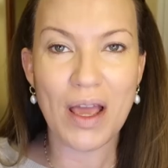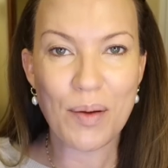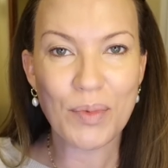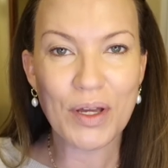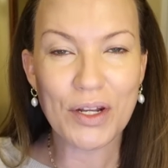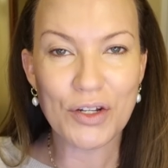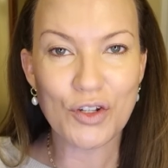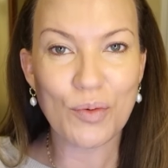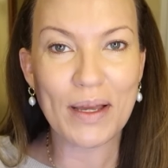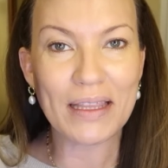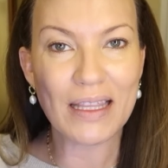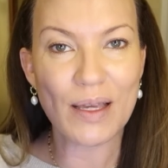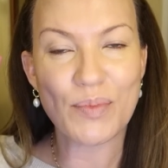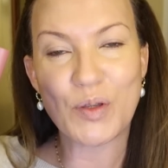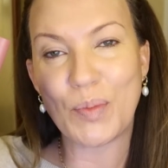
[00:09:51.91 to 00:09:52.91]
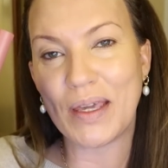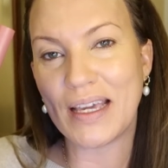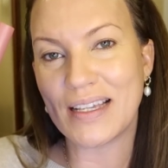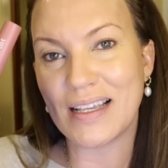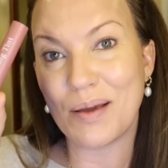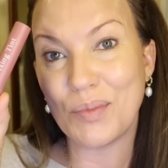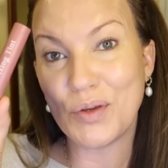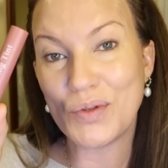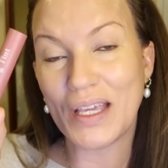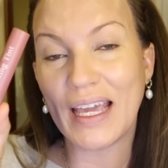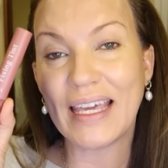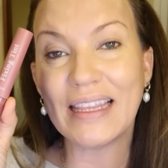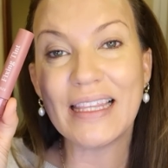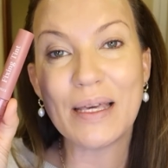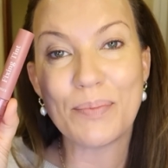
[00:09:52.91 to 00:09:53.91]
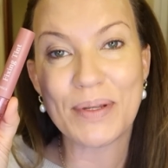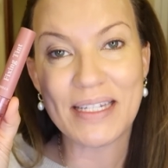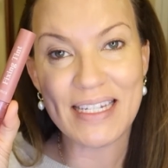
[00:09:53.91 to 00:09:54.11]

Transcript: Now I'm gonna do my lips because I'm using a lip